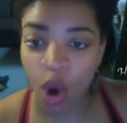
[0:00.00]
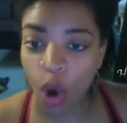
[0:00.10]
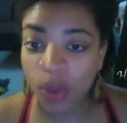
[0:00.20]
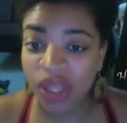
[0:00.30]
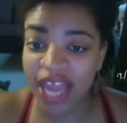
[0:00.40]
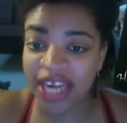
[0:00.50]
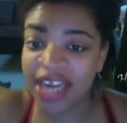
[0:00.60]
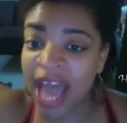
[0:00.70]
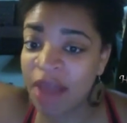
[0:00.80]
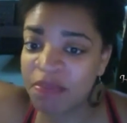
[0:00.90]
or we let
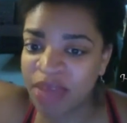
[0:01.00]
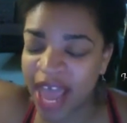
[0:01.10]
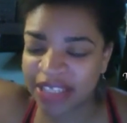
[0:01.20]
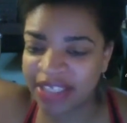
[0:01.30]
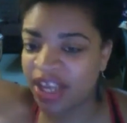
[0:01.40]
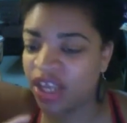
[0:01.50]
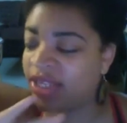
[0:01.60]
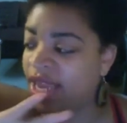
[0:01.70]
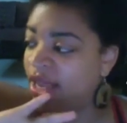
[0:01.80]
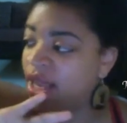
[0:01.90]
non-blacks take
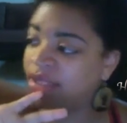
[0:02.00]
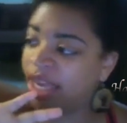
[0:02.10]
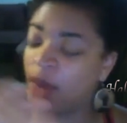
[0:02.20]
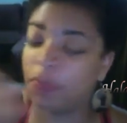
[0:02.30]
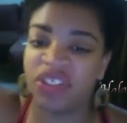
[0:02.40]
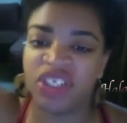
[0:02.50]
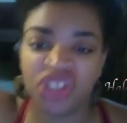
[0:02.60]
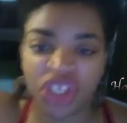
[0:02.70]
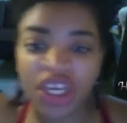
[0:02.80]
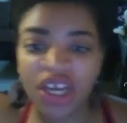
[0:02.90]
a
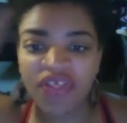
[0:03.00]
position.